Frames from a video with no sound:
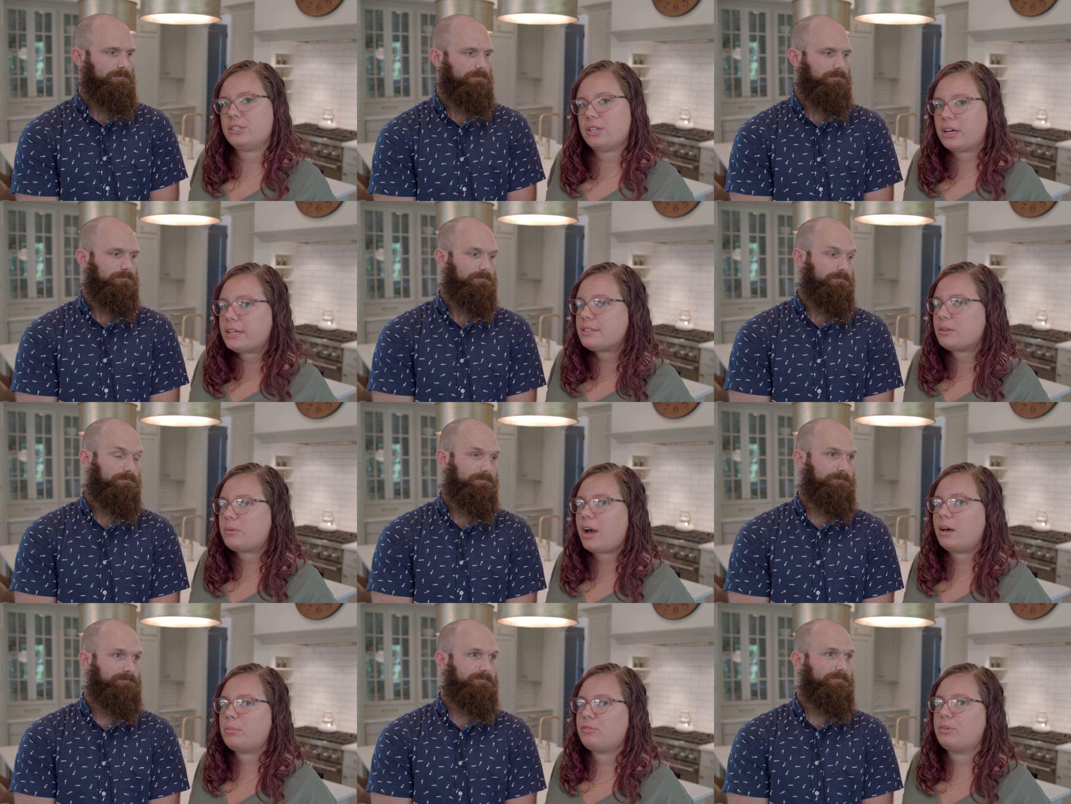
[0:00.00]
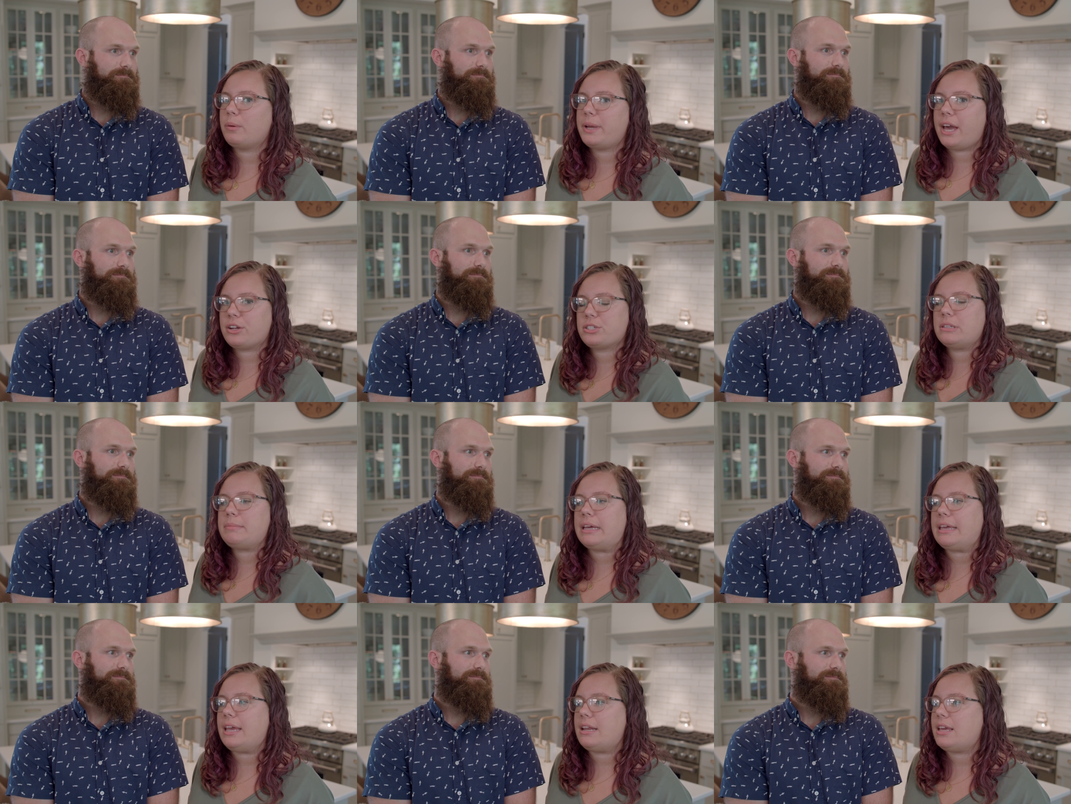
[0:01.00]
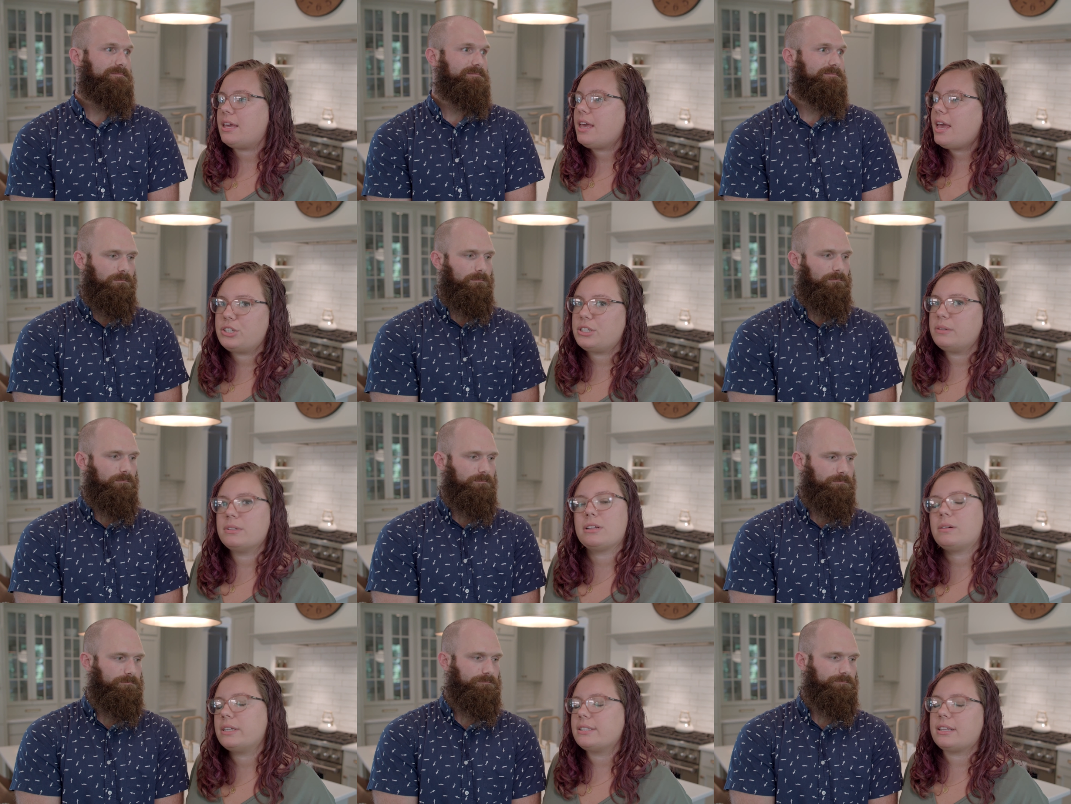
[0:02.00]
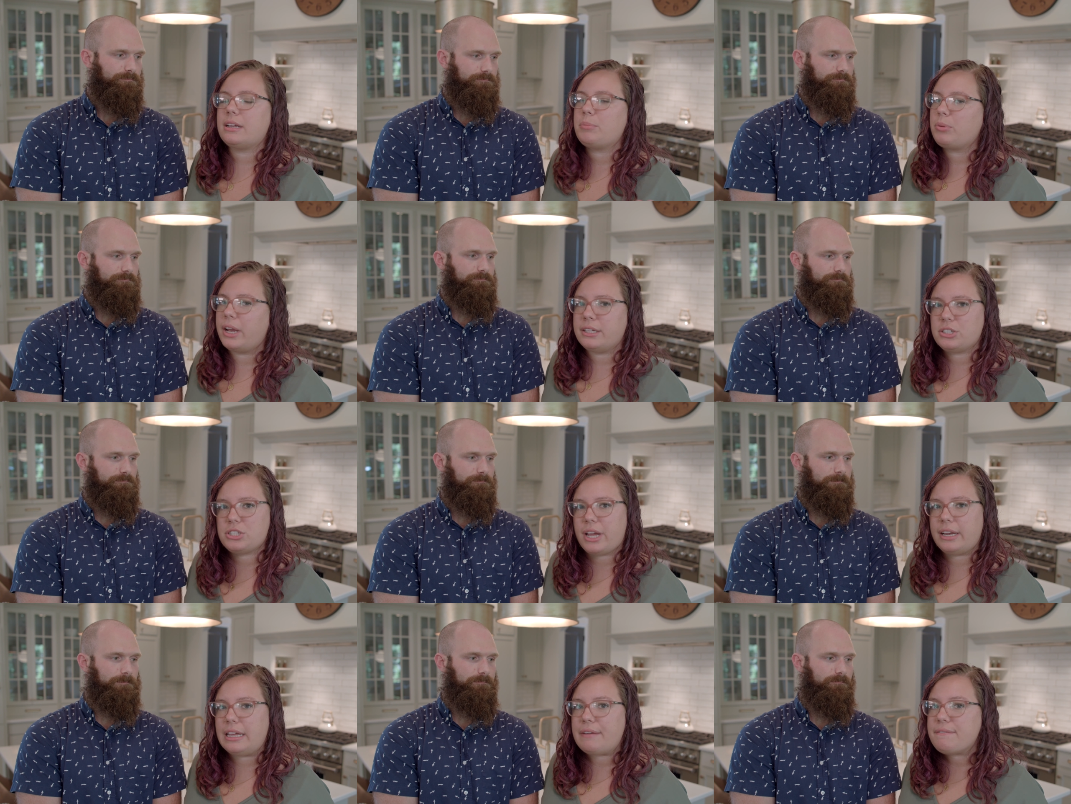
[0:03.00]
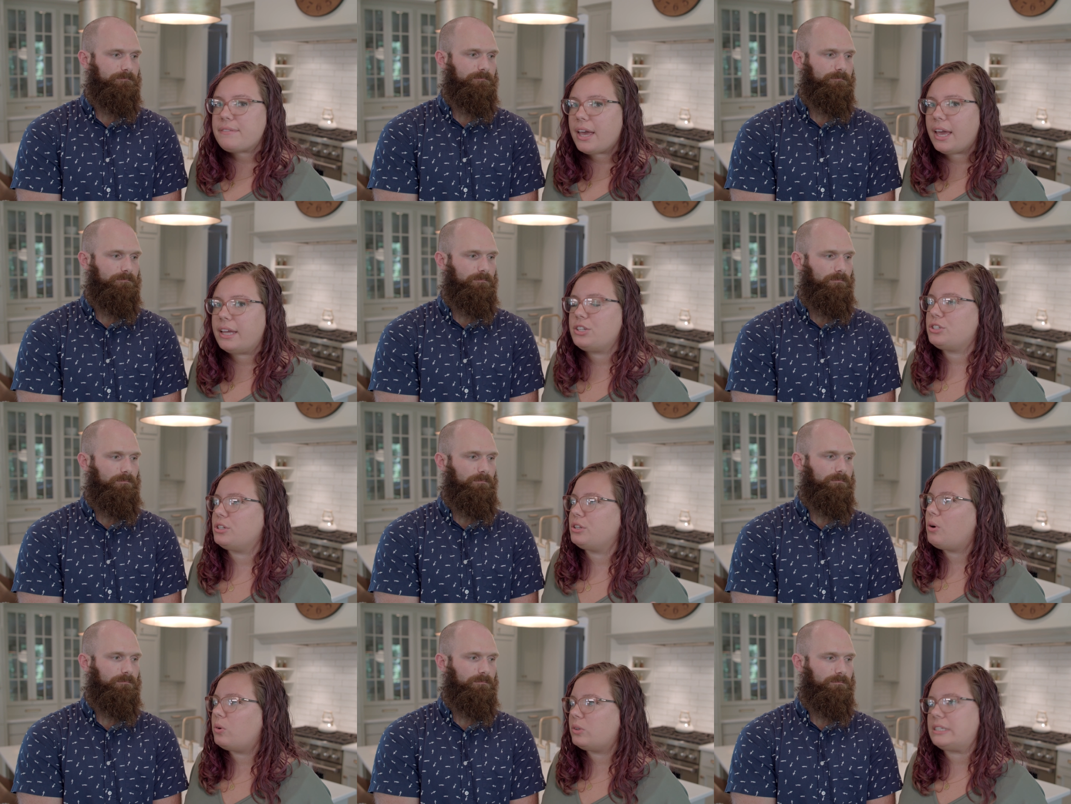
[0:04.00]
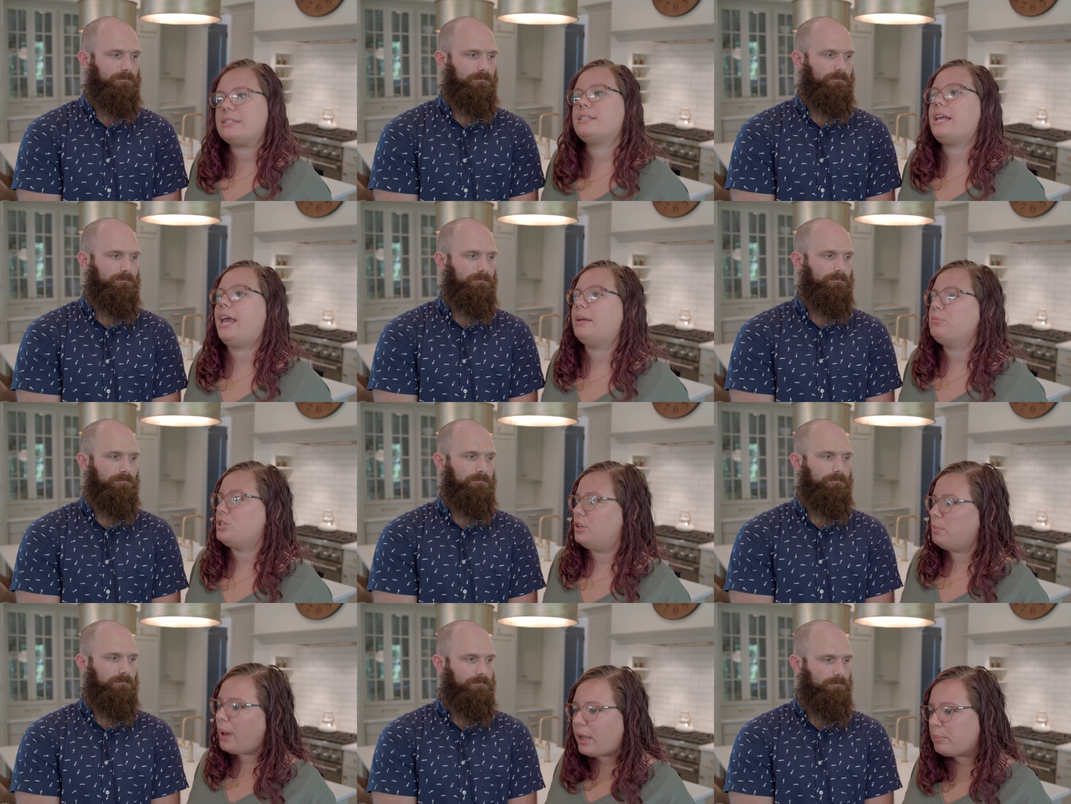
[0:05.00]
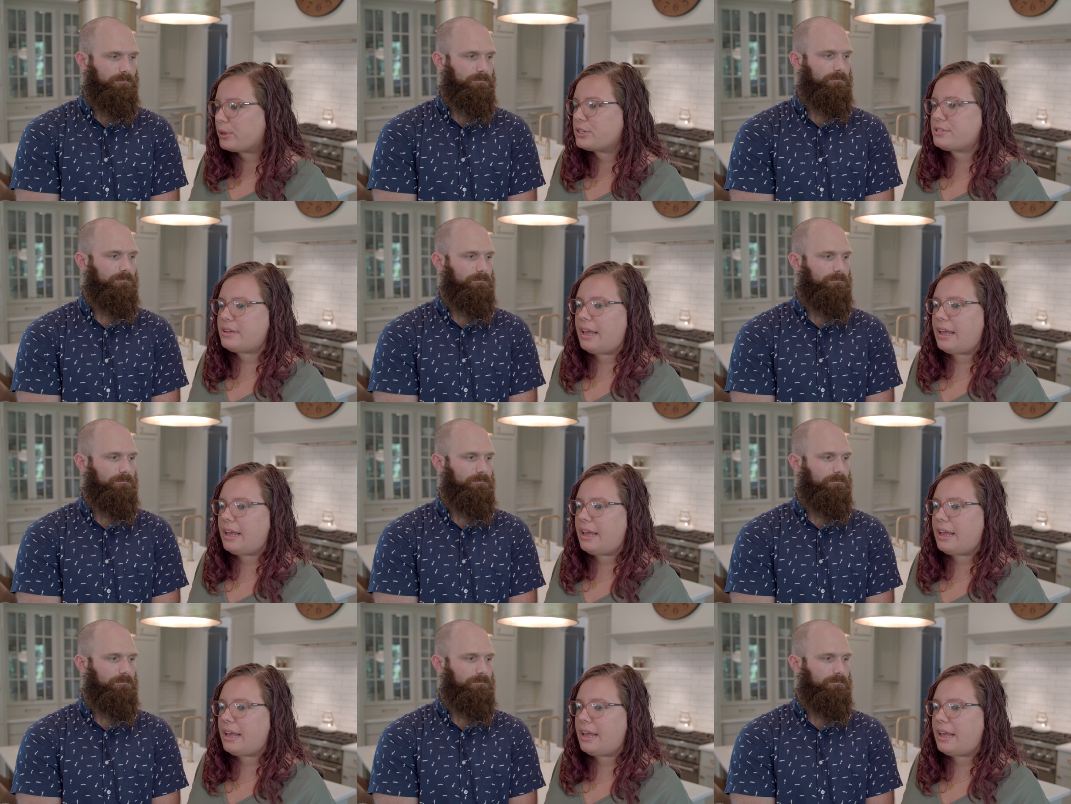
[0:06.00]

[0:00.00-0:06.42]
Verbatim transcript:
Speaker 1: so it took us a while before we actually met Katie. She was always like a bright and shining face. She knew Holden's name, she knew Piper's